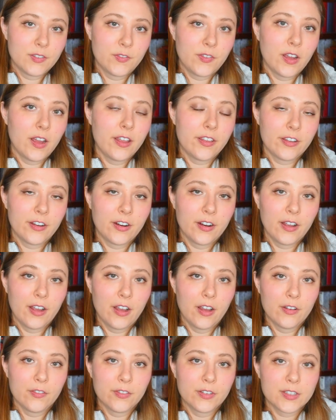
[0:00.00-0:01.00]
father
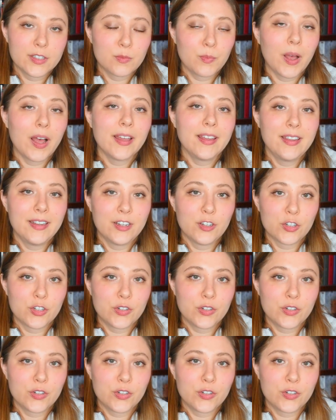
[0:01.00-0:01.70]
of spying and